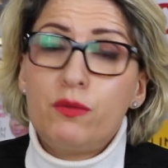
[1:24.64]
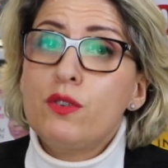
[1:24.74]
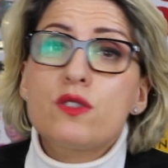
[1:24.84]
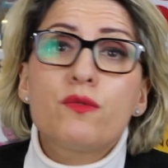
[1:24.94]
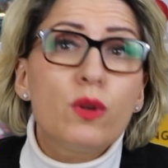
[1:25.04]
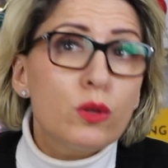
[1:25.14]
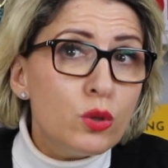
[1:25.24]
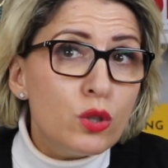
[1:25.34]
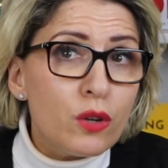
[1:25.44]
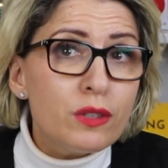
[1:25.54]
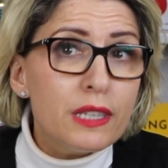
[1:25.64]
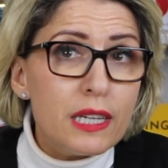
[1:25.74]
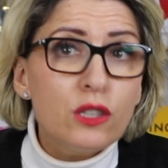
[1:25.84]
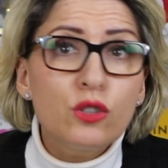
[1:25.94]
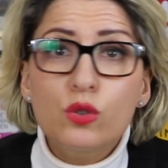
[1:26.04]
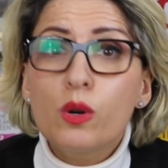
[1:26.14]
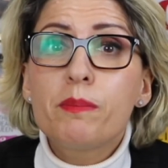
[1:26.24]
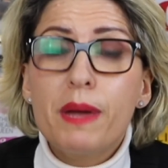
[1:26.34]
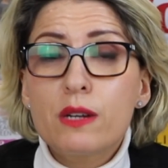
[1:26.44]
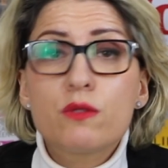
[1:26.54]
First of all, you don't need to
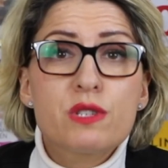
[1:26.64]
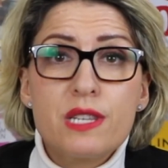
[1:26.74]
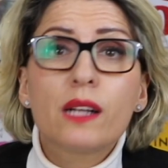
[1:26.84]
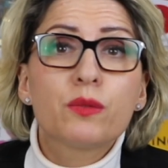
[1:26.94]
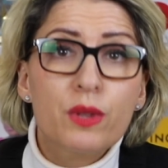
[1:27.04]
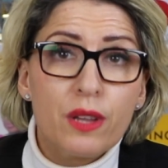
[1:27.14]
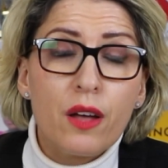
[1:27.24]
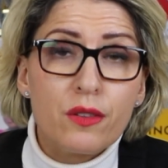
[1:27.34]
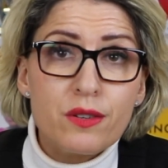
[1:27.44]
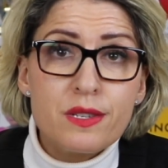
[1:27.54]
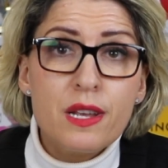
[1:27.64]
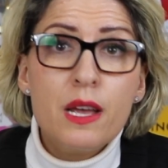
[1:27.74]
compare yourself with others,